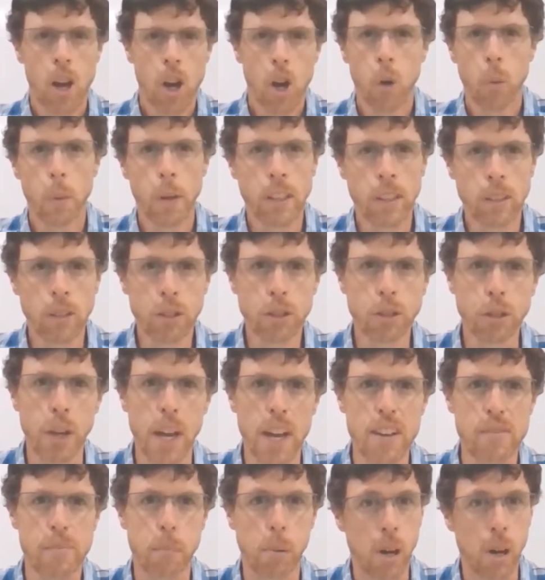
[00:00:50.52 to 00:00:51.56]
We can also
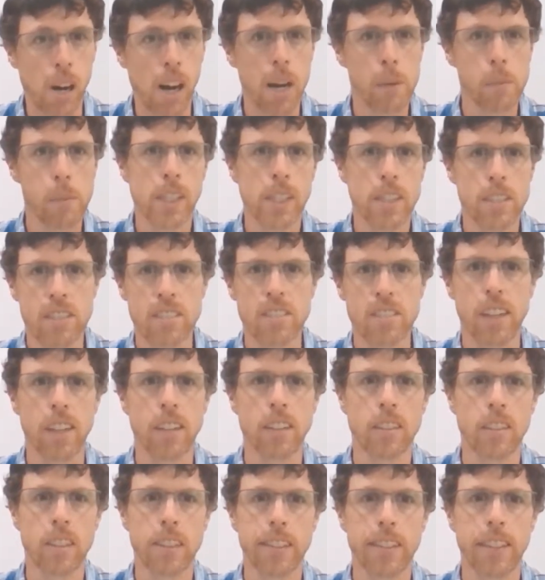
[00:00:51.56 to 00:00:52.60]
have primary,
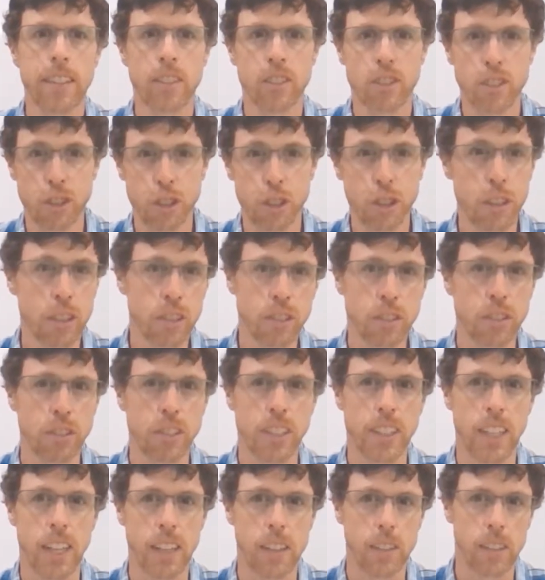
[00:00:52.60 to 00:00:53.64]
secondary, and
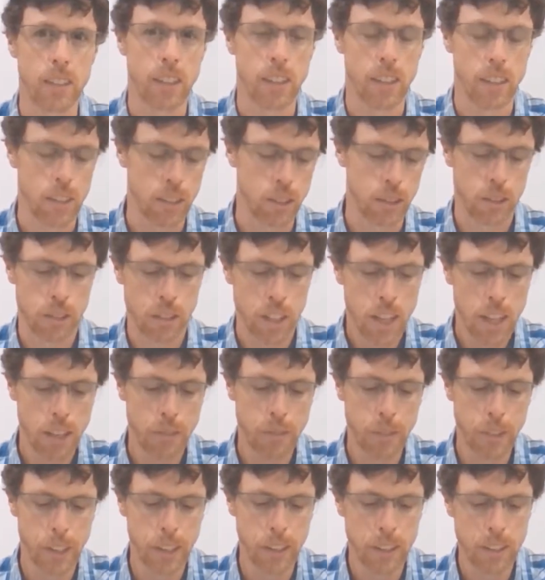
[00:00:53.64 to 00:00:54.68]
tertiary alcohols. If
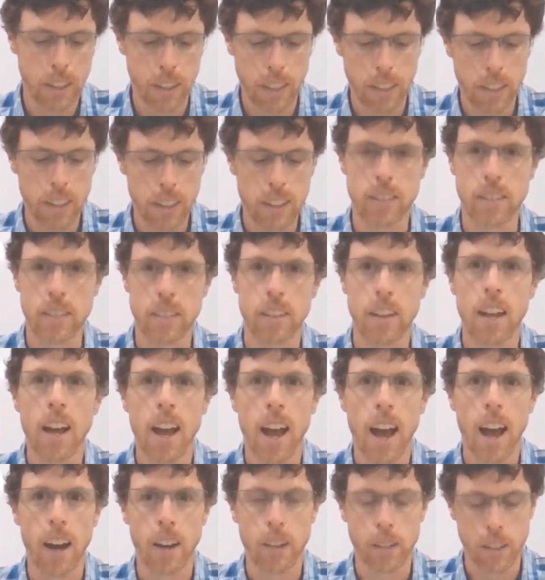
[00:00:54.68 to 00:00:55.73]
we look at this
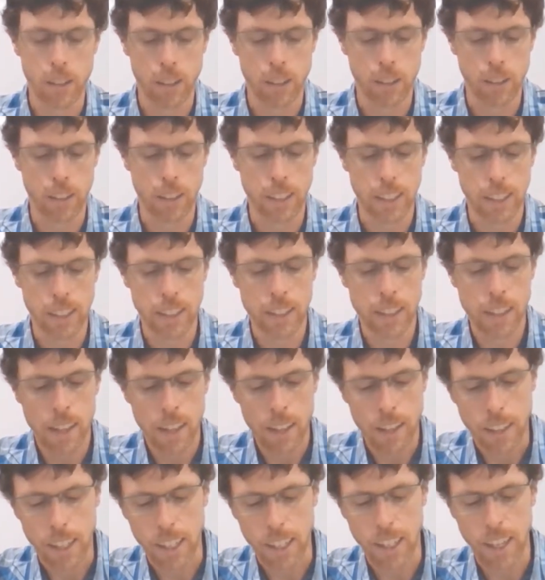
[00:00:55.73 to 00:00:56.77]
alcohol here,
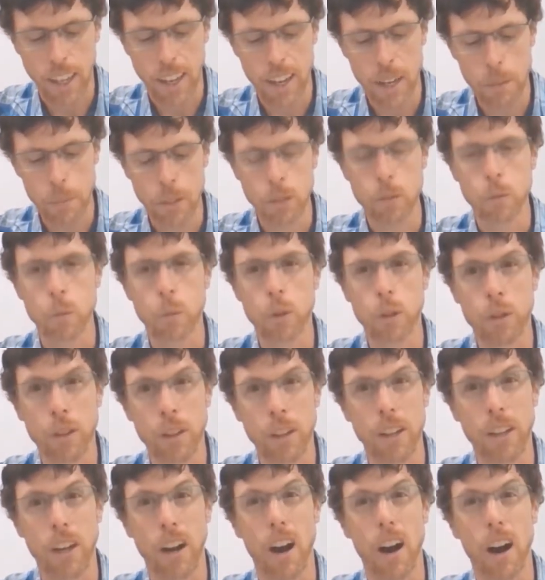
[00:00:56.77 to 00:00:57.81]
the carbon with
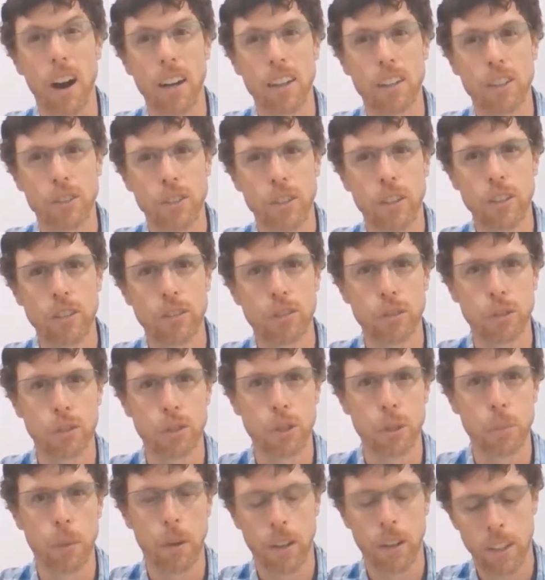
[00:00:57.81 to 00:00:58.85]
the hydroxyl
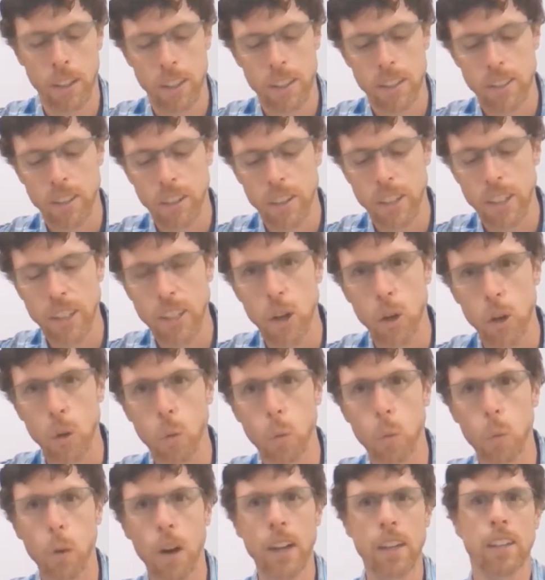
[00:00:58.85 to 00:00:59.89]
group on it has only got
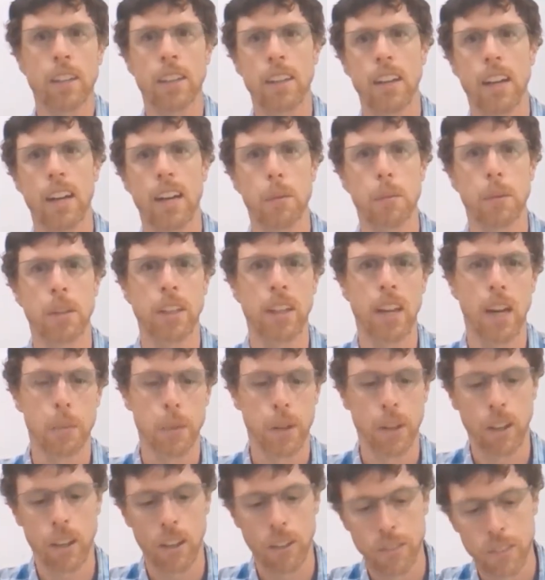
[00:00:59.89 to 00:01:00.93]
1 carbon
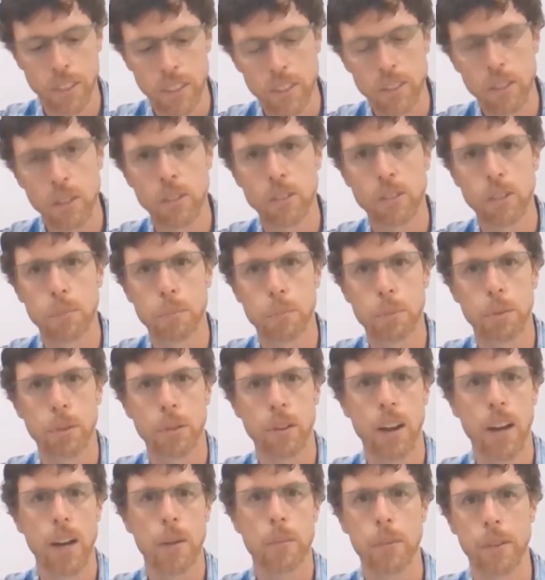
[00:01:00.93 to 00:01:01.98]
coming off it, so it's a
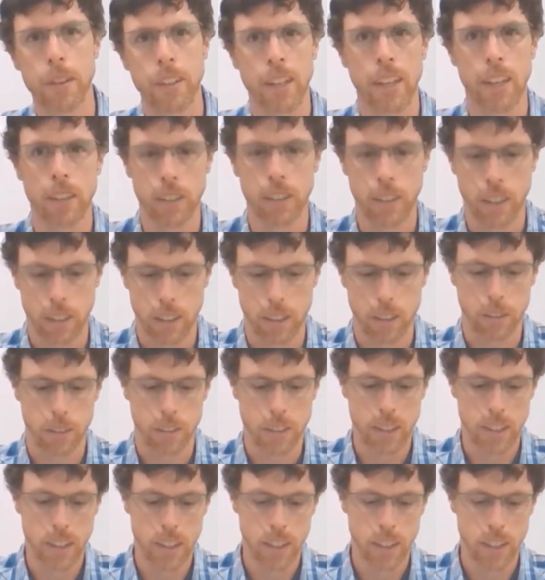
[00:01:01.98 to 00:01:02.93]
primary alcohol.